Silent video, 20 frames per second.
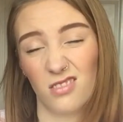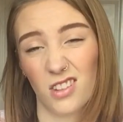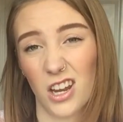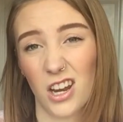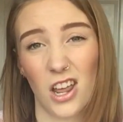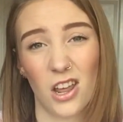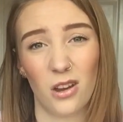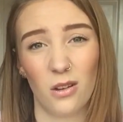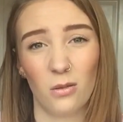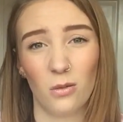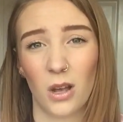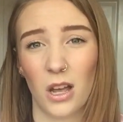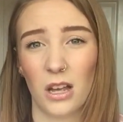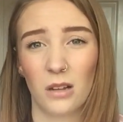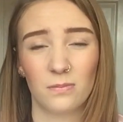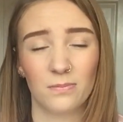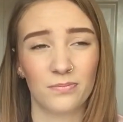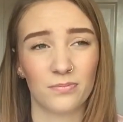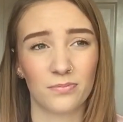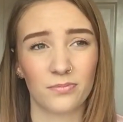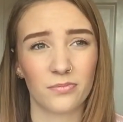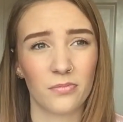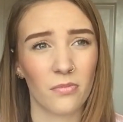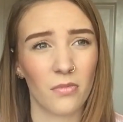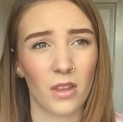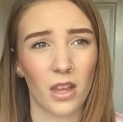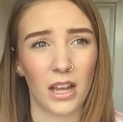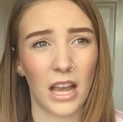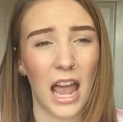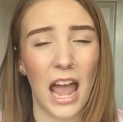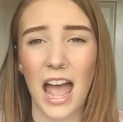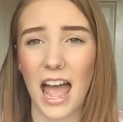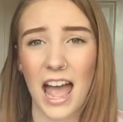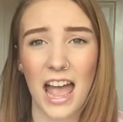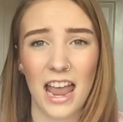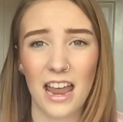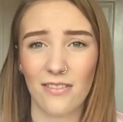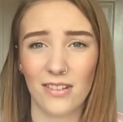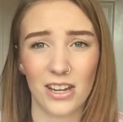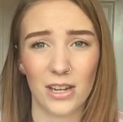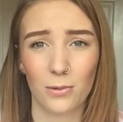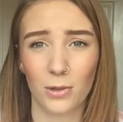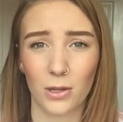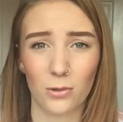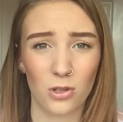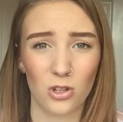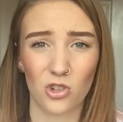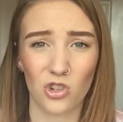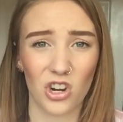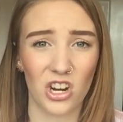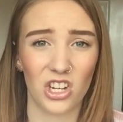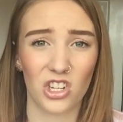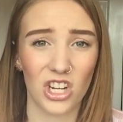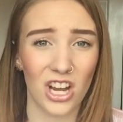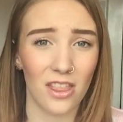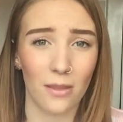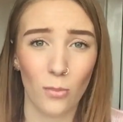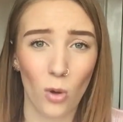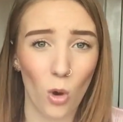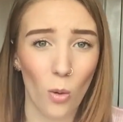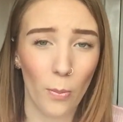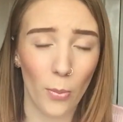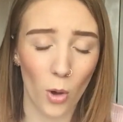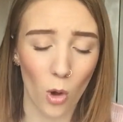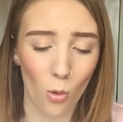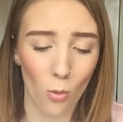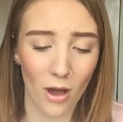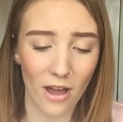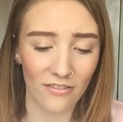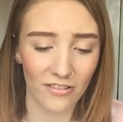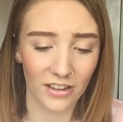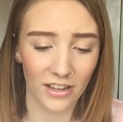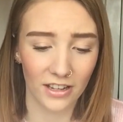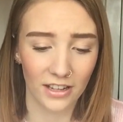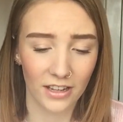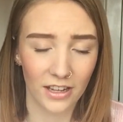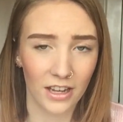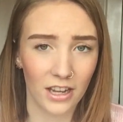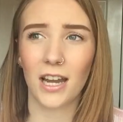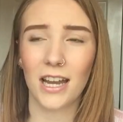you know, care if anyone else is trying to chat them up or whatever.